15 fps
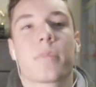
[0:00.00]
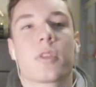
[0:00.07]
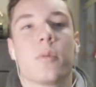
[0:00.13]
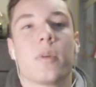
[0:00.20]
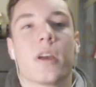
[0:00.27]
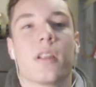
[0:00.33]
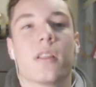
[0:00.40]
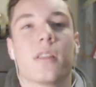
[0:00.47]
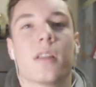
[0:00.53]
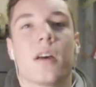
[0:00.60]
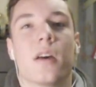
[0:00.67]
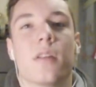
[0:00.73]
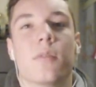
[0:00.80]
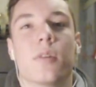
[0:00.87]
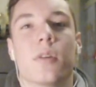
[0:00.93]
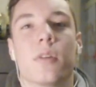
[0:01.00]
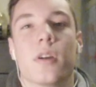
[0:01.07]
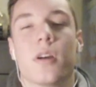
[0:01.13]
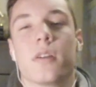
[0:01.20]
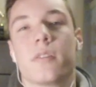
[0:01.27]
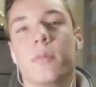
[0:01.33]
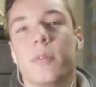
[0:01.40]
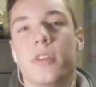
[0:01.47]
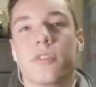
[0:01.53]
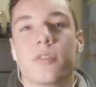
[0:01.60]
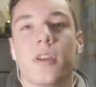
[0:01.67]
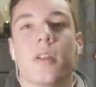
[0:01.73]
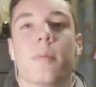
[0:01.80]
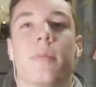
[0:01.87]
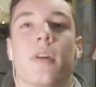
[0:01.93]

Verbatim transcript: We got a lot of Roadhogs that we can trade up,